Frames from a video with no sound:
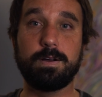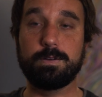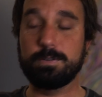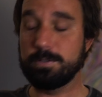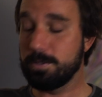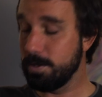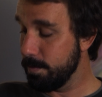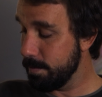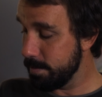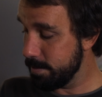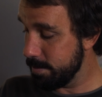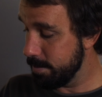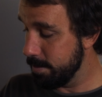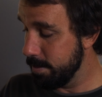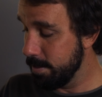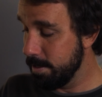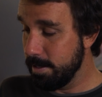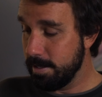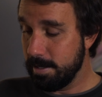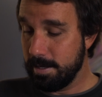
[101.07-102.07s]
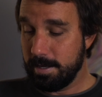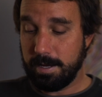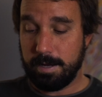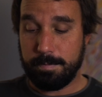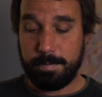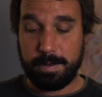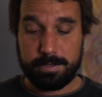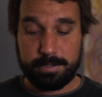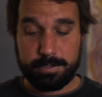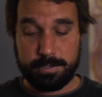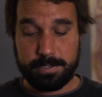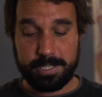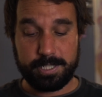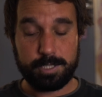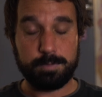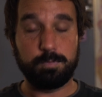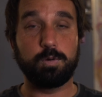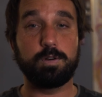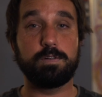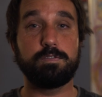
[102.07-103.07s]
So it's about
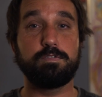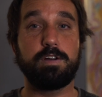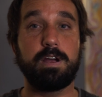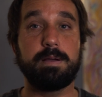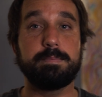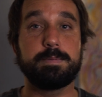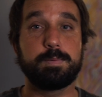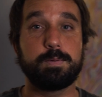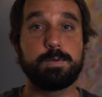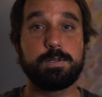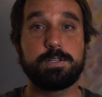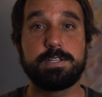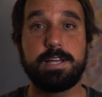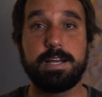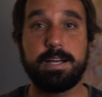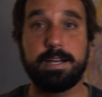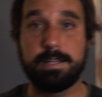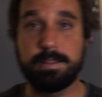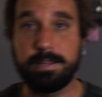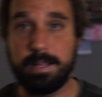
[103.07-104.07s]
6 more frames per second